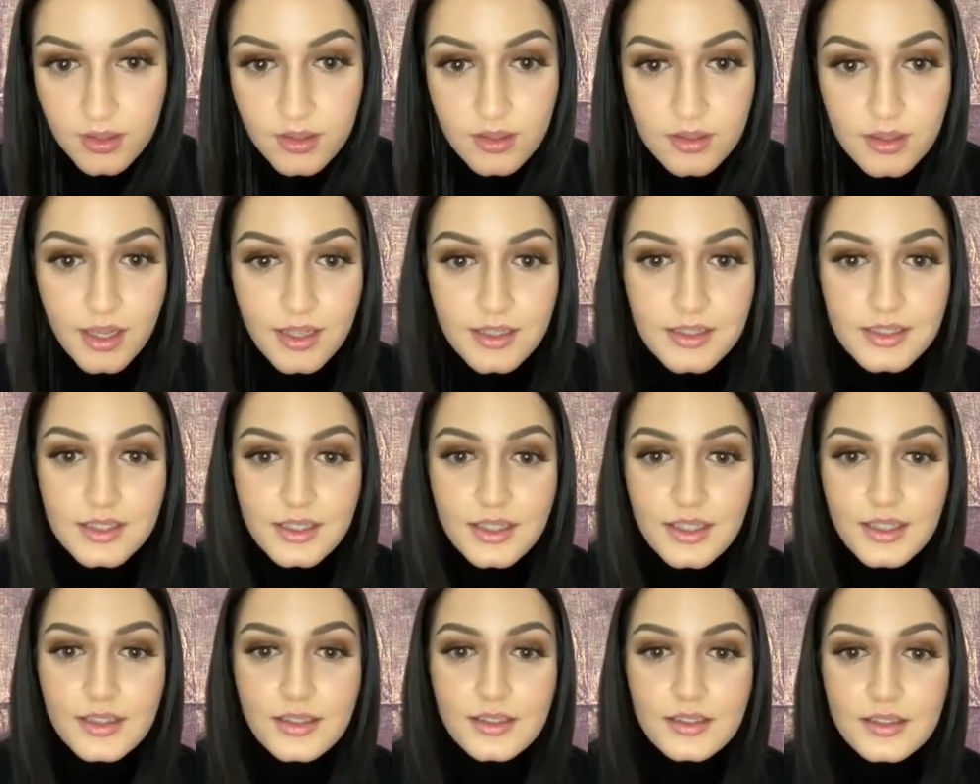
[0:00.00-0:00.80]
that's
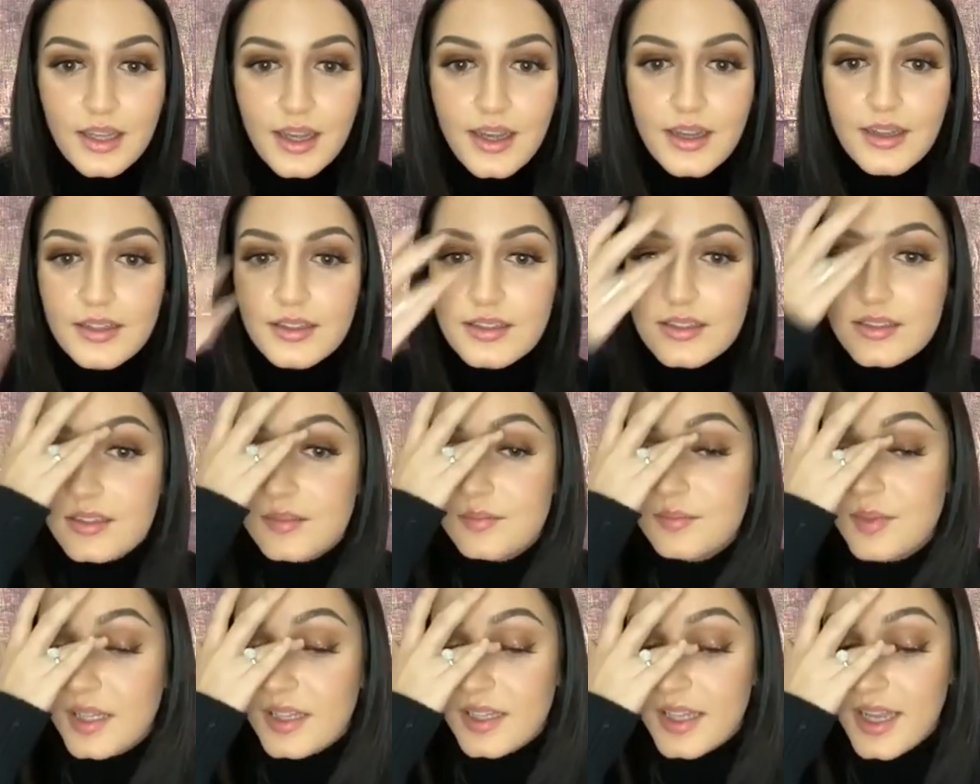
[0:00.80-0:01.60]
it. That is
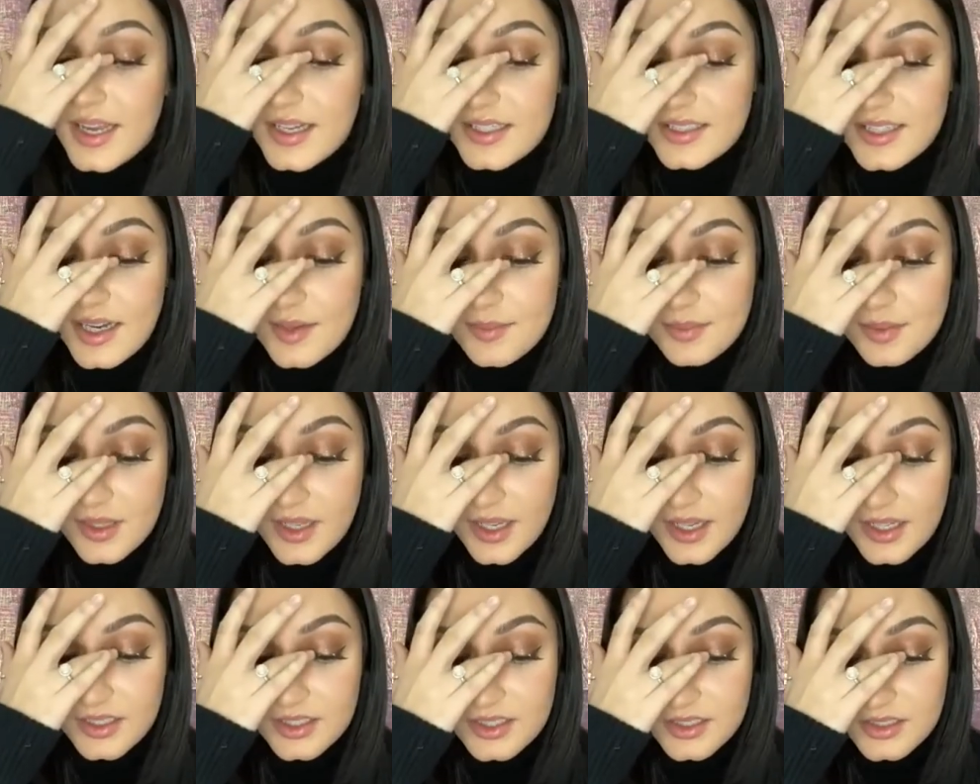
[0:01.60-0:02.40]
my lash
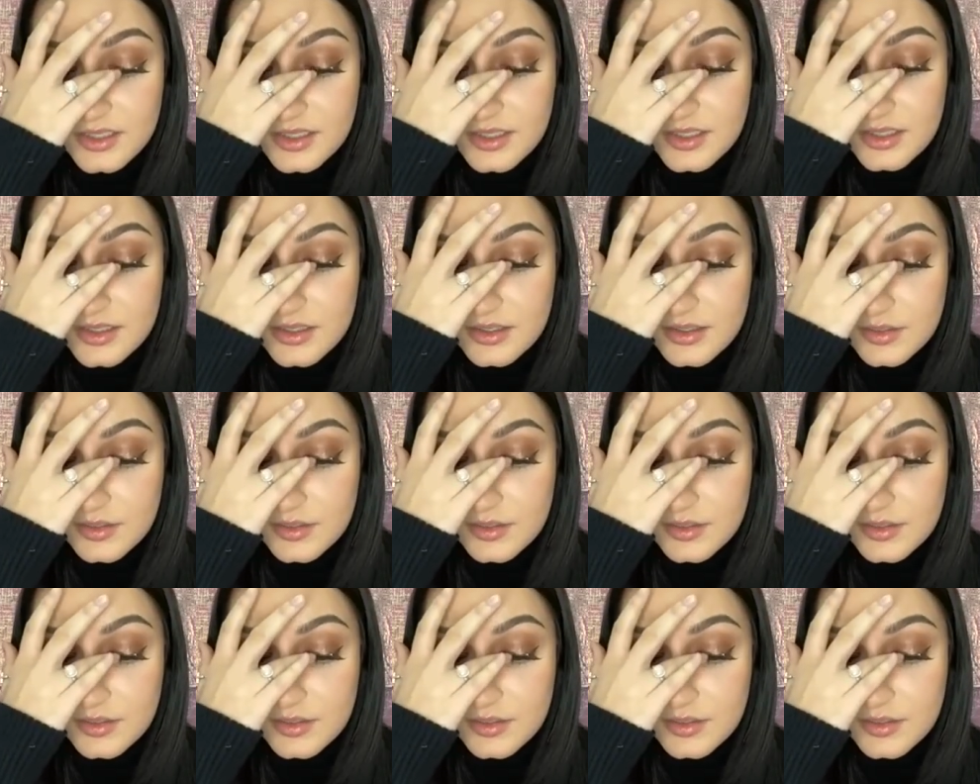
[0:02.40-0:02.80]
application.